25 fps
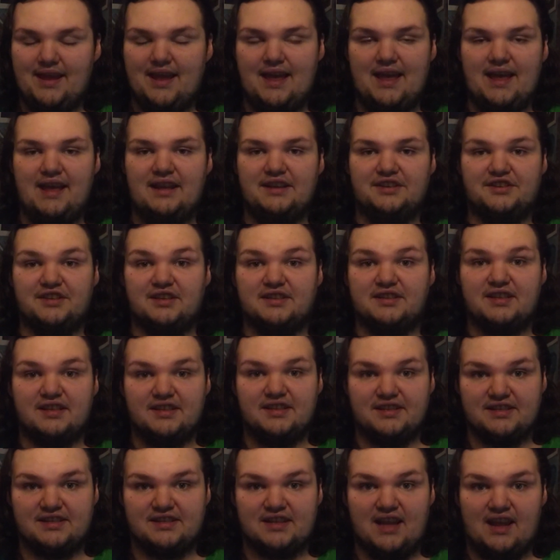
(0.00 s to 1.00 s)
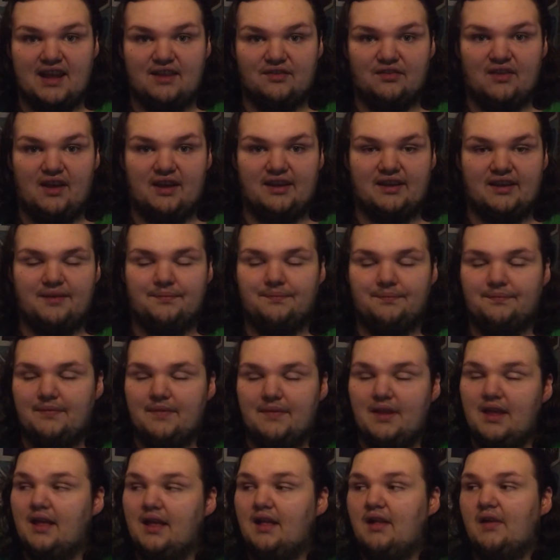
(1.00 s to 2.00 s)
is just insane. Like,
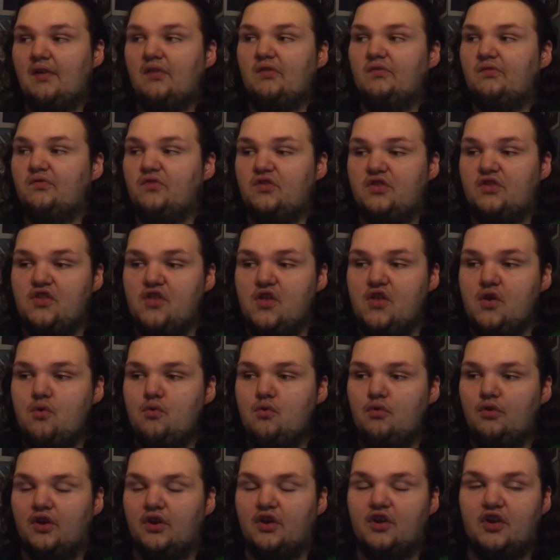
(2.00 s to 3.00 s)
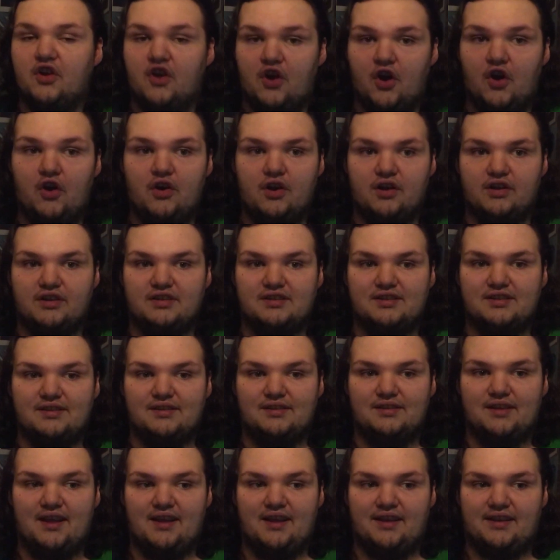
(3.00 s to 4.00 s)
you couldn't,
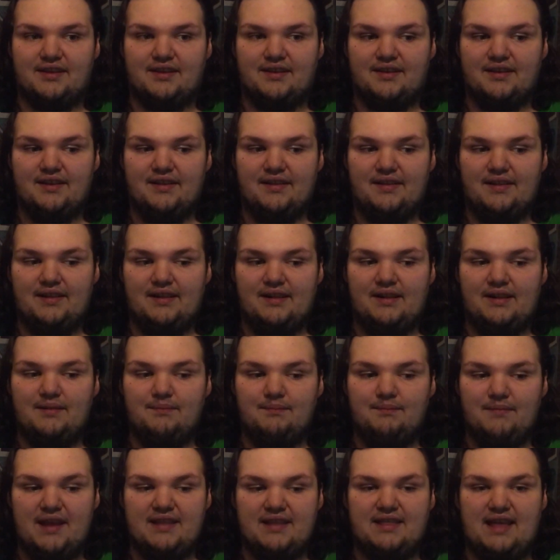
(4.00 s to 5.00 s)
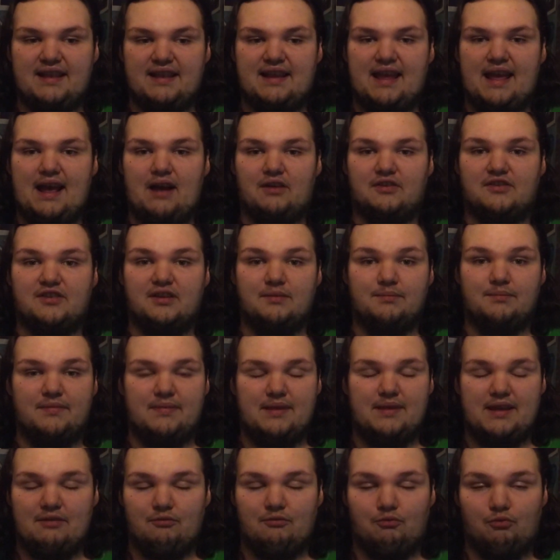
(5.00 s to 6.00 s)
like, make that day out to
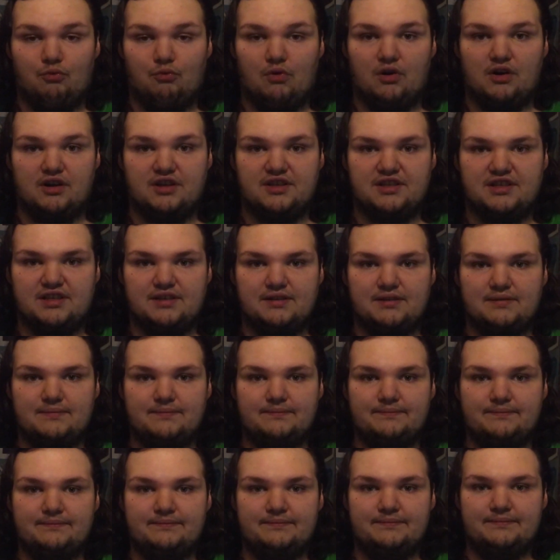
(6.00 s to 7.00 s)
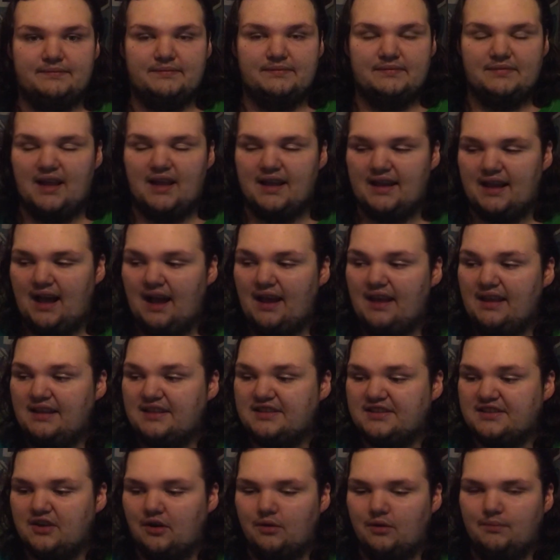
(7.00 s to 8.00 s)
be worse. Like,
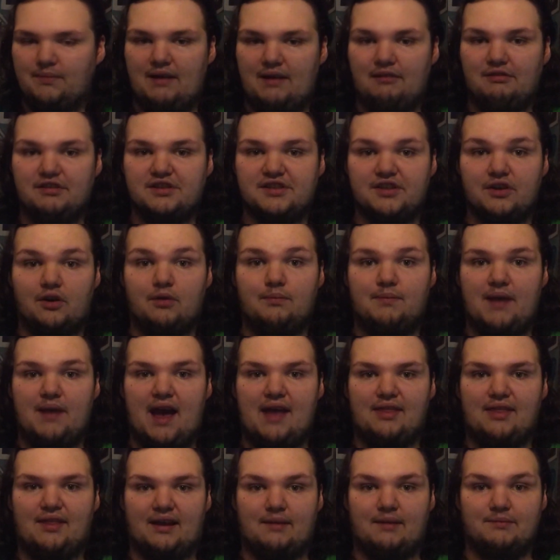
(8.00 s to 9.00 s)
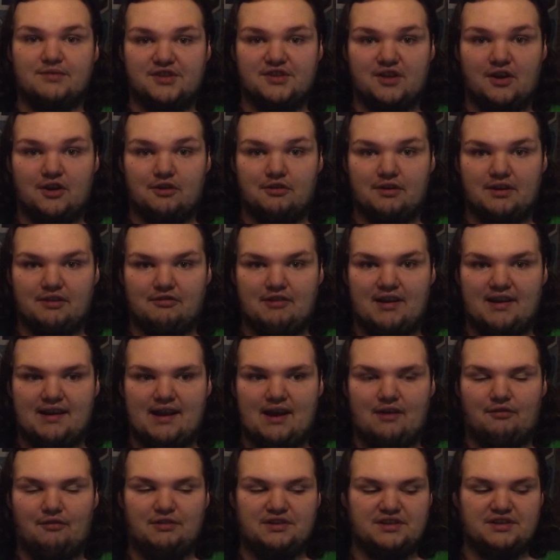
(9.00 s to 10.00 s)
it was so bad, like, I'm stuttering right
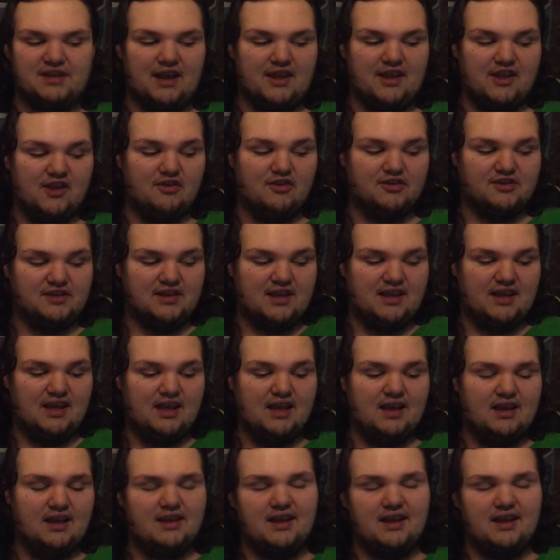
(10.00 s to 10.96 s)
now, which I usually,